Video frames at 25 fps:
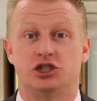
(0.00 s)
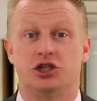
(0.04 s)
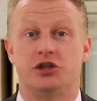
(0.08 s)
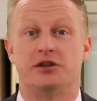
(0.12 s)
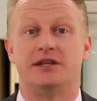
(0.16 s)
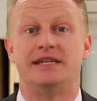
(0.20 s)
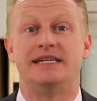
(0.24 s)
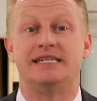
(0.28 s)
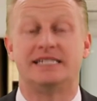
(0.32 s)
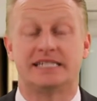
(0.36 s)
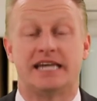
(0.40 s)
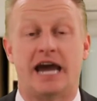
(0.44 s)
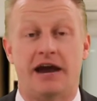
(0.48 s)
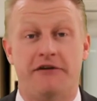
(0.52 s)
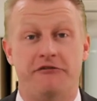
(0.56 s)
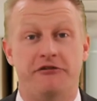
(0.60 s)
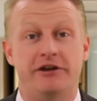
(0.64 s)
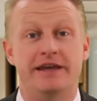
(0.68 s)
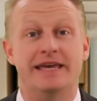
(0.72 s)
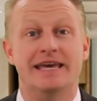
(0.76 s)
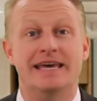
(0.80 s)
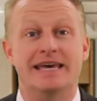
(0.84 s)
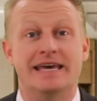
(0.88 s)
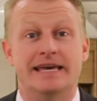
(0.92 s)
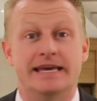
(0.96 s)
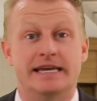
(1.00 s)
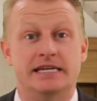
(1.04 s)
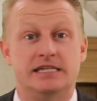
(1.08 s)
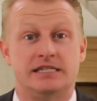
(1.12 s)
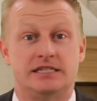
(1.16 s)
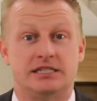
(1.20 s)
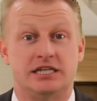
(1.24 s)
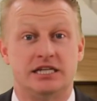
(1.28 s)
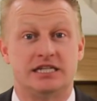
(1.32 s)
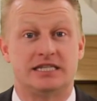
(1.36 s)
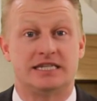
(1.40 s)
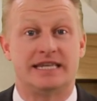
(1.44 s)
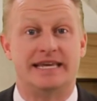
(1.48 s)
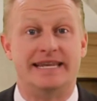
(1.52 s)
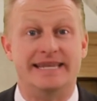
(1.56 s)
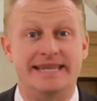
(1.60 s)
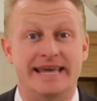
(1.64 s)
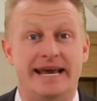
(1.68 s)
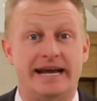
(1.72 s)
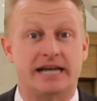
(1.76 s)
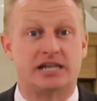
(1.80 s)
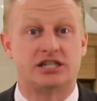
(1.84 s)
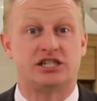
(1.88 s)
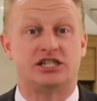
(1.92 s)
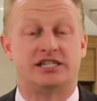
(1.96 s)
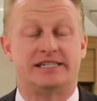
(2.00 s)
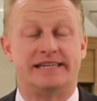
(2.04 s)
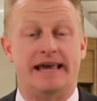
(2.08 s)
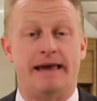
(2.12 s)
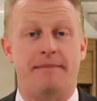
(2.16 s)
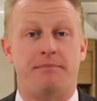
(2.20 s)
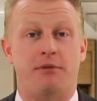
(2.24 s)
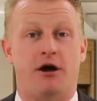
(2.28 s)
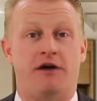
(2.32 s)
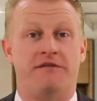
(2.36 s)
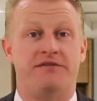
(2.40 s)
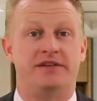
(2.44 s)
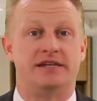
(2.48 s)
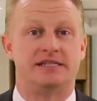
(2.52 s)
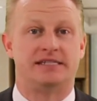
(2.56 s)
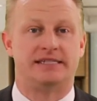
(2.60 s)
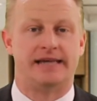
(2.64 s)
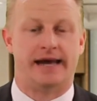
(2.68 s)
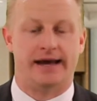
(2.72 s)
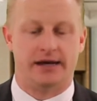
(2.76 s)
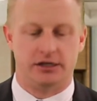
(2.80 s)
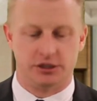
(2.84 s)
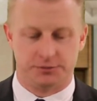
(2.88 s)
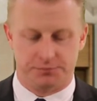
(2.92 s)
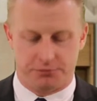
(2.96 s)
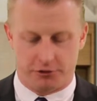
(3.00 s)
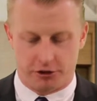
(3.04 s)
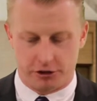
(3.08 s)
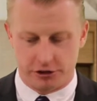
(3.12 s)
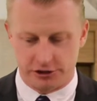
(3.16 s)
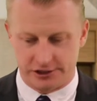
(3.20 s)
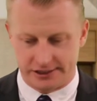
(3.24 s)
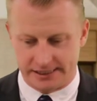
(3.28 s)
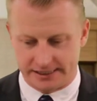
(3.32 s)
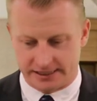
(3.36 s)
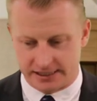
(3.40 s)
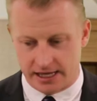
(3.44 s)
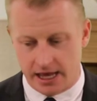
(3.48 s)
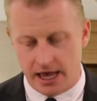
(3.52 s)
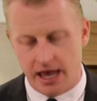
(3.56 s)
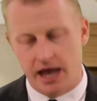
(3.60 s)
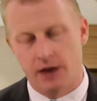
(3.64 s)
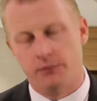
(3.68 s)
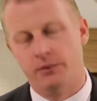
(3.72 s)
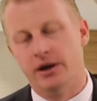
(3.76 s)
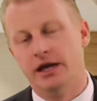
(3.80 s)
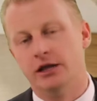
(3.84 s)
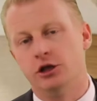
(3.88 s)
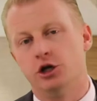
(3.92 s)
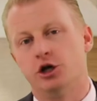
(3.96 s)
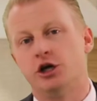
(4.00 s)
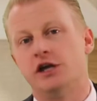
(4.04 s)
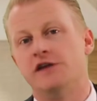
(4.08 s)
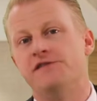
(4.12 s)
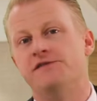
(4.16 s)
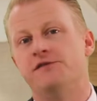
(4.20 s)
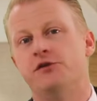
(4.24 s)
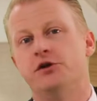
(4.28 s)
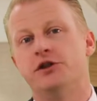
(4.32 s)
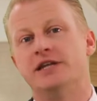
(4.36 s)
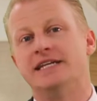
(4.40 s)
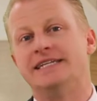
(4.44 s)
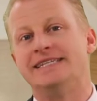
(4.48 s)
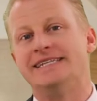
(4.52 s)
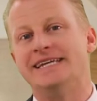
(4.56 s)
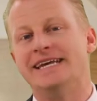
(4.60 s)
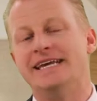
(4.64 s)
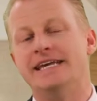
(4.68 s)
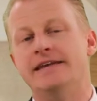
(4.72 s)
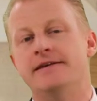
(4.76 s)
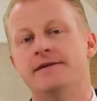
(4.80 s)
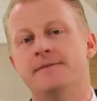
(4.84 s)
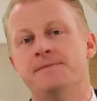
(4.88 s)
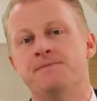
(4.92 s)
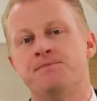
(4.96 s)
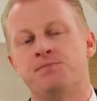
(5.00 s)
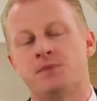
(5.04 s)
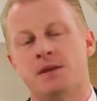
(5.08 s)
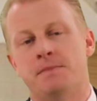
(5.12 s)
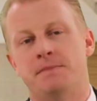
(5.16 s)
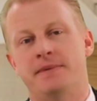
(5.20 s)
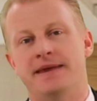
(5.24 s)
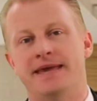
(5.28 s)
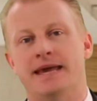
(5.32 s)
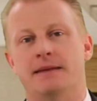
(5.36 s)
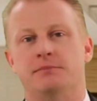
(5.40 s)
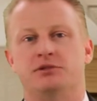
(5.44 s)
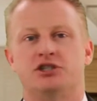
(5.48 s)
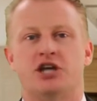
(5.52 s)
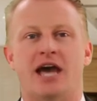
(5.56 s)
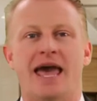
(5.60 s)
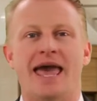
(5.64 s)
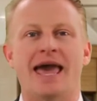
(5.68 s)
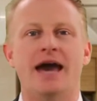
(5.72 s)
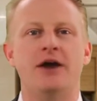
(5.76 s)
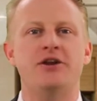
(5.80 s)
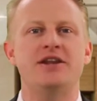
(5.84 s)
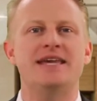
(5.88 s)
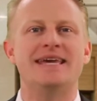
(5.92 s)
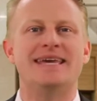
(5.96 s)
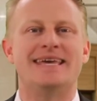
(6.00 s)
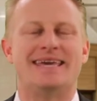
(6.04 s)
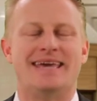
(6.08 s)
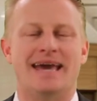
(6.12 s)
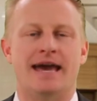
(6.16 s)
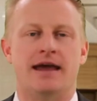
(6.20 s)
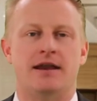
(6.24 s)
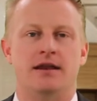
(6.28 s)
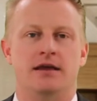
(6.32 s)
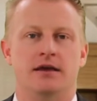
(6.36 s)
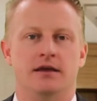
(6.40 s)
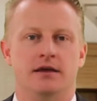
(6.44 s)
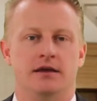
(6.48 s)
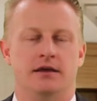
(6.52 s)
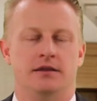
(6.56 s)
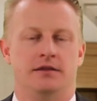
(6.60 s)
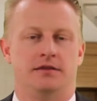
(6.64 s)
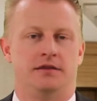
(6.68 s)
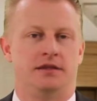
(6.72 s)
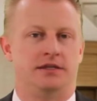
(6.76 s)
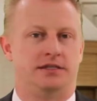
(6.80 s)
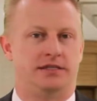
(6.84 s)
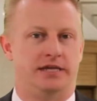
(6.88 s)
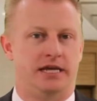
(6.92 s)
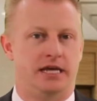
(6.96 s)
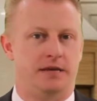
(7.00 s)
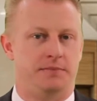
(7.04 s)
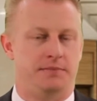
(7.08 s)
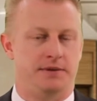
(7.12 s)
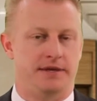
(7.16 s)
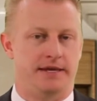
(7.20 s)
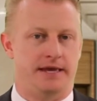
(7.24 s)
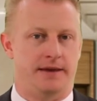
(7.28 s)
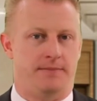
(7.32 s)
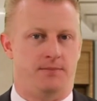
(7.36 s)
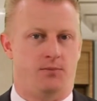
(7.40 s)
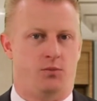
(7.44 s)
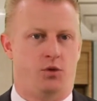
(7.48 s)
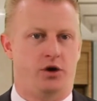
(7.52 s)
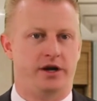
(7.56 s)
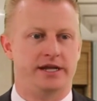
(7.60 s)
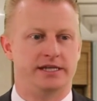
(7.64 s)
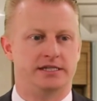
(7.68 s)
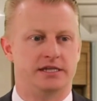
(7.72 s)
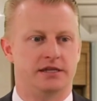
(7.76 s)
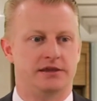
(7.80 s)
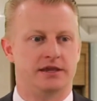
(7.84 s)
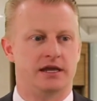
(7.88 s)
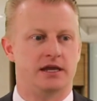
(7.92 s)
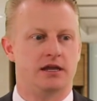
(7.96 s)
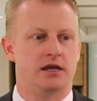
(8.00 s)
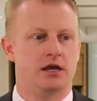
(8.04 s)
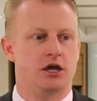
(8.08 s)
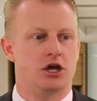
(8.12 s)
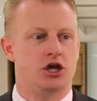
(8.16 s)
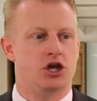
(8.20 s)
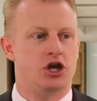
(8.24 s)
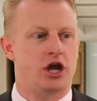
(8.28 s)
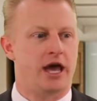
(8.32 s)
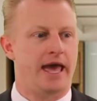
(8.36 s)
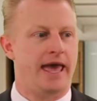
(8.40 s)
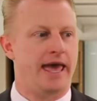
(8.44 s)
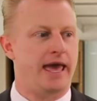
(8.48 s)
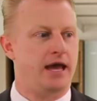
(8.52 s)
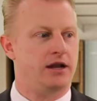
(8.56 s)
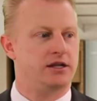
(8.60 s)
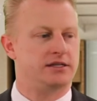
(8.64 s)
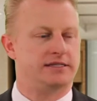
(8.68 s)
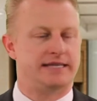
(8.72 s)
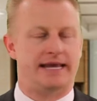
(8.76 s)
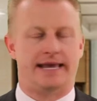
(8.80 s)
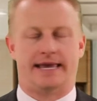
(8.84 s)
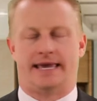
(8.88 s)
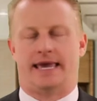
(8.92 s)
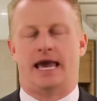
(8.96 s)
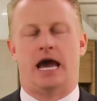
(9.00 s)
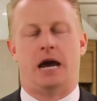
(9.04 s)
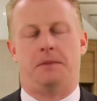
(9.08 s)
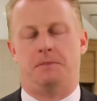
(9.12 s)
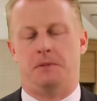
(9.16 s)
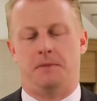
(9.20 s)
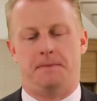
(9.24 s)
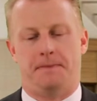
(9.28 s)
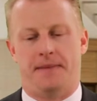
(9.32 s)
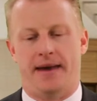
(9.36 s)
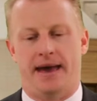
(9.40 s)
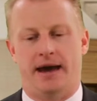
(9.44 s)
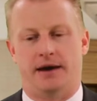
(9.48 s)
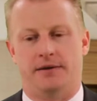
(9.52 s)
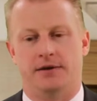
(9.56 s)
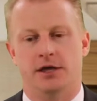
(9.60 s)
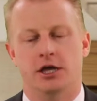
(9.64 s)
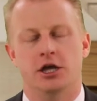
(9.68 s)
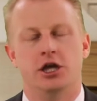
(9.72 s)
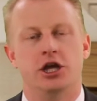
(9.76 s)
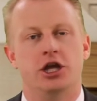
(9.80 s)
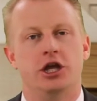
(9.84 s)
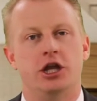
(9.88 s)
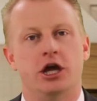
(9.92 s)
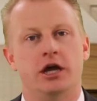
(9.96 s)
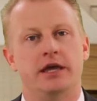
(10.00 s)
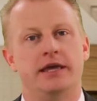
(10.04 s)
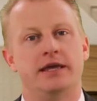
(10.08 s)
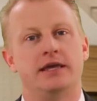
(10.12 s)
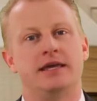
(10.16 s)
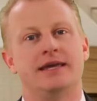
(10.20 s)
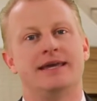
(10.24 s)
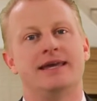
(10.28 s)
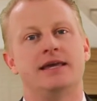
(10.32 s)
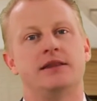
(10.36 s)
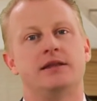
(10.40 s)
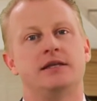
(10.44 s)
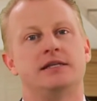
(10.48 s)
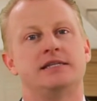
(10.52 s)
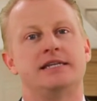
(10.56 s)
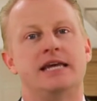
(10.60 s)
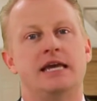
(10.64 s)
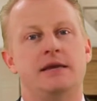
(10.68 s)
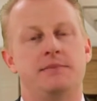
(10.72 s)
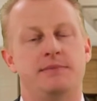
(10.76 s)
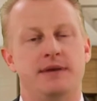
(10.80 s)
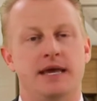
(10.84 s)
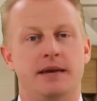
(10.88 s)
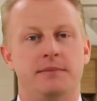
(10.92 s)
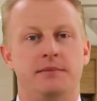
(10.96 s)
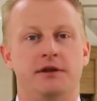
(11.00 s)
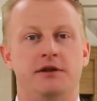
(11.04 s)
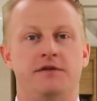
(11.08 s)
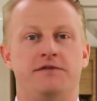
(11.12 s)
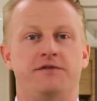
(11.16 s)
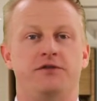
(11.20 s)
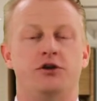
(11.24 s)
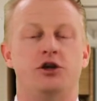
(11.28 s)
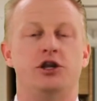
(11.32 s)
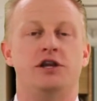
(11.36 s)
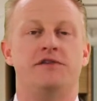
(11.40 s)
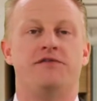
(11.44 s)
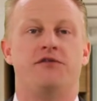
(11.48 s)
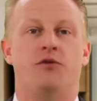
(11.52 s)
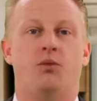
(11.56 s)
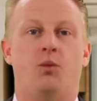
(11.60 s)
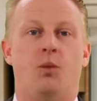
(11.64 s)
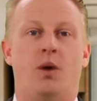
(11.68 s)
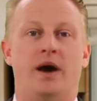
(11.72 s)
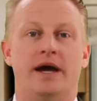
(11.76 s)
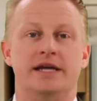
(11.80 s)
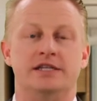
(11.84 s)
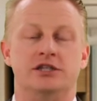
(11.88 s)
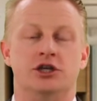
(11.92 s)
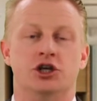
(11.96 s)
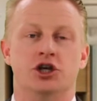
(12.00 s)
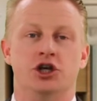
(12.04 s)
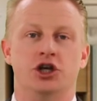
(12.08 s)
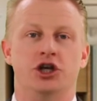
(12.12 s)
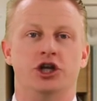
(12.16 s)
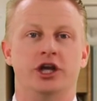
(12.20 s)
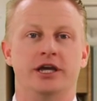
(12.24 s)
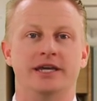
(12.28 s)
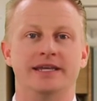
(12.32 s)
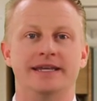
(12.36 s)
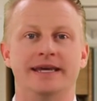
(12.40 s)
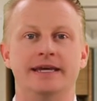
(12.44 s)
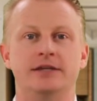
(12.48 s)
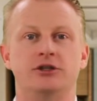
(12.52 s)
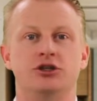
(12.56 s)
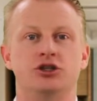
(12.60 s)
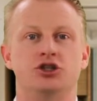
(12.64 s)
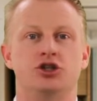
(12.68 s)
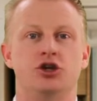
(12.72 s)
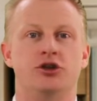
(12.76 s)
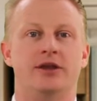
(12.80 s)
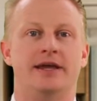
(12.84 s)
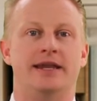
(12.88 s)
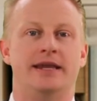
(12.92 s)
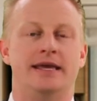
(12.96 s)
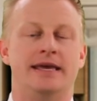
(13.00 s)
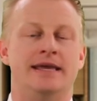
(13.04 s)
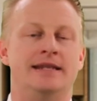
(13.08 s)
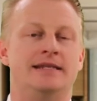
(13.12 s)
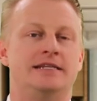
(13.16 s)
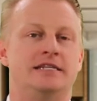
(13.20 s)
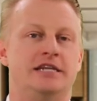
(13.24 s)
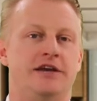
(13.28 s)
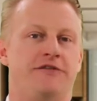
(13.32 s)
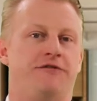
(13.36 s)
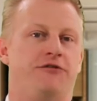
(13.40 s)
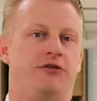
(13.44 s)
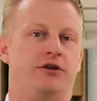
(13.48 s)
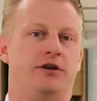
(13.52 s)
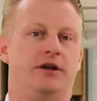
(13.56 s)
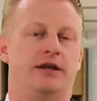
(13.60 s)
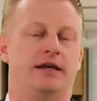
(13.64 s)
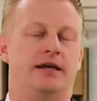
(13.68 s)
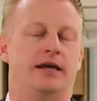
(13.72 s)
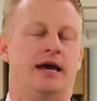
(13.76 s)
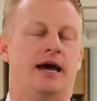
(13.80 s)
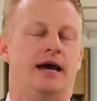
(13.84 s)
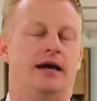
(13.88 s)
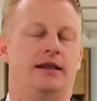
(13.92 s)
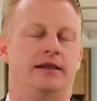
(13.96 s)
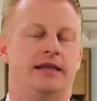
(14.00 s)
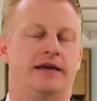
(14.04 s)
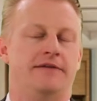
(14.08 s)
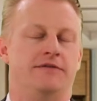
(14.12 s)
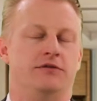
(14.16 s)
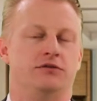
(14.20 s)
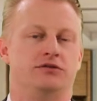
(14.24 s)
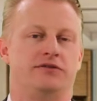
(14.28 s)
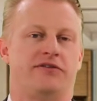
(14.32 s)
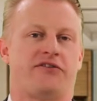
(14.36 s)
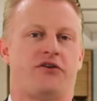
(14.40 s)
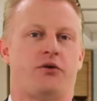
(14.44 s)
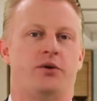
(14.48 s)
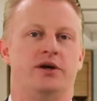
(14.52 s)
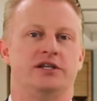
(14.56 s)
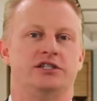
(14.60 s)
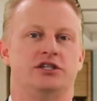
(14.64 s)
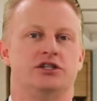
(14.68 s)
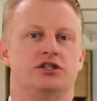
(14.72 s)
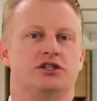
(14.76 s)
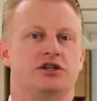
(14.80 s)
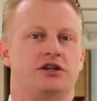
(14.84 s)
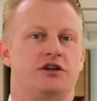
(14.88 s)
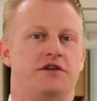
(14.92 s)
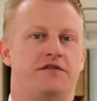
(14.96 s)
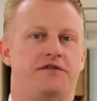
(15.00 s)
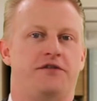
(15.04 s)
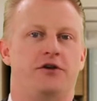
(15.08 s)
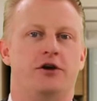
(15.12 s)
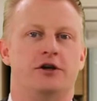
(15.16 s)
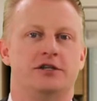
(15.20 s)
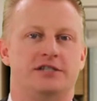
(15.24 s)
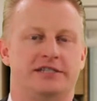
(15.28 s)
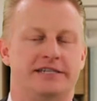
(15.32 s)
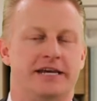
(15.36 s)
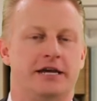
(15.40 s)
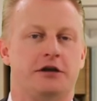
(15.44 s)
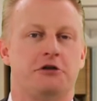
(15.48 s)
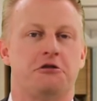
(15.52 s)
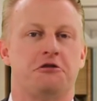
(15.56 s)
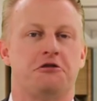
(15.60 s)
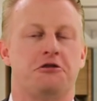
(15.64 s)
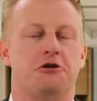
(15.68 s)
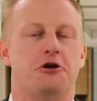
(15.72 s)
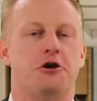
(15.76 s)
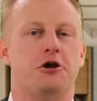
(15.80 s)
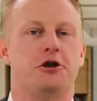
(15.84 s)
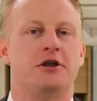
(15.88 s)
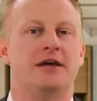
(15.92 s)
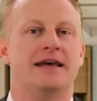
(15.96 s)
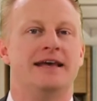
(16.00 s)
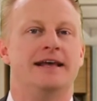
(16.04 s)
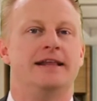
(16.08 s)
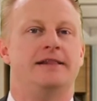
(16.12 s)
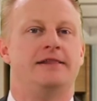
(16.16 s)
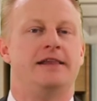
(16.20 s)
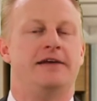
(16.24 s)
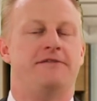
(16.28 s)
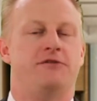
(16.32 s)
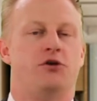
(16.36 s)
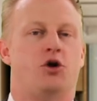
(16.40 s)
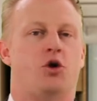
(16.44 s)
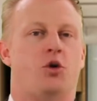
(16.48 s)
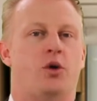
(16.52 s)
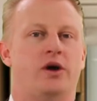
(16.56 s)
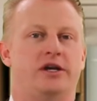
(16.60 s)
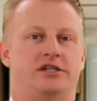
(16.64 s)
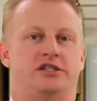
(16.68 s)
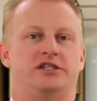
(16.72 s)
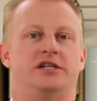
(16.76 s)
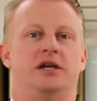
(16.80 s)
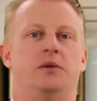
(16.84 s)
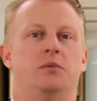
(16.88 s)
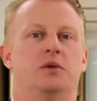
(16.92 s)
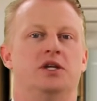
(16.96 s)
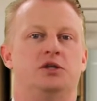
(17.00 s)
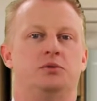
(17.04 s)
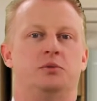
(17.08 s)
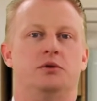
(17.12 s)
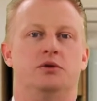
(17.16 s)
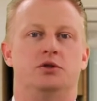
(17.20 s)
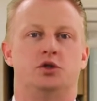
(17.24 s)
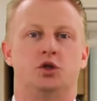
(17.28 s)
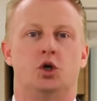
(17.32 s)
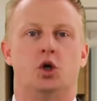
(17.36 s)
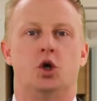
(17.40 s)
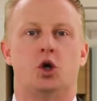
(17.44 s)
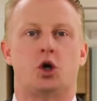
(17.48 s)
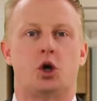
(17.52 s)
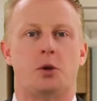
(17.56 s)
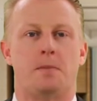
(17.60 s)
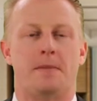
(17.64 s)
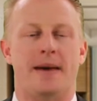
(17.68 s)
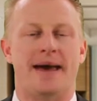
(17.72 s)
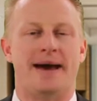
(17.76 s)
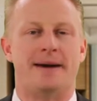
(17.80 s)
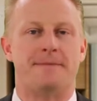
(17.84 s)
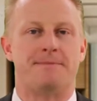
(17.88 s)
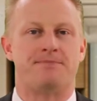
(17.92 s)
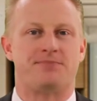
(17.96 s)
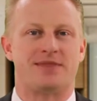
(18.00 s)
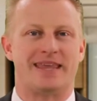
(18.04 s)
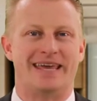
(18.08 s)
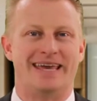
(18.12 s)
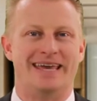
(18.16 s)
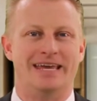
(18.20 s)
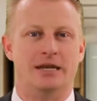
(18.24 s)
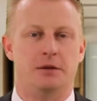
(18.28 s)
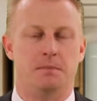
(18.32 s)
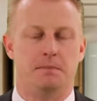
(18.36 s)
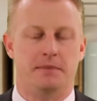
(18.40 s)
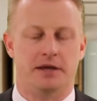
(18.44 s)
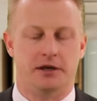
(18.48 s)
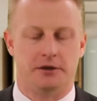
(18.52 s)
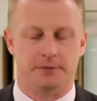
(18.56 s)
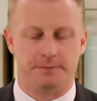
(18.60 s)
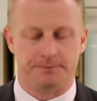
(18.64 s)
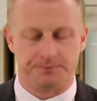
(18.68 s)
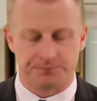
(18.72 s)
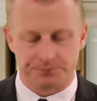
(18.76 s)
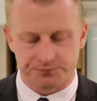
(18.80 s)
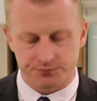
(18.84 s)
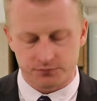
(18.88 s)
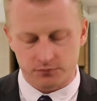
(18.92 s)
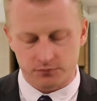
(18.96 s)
So the discovery is just the next step of the sales process and we're looking for the DBM. So how do you get the DBM? What is it that, you know, how does that come about? You know, you get the DBM in a few different ways. You know, you need to do that in different uh, levels of questions. So your first, second, third level questioning, which we'll talk about in a minute.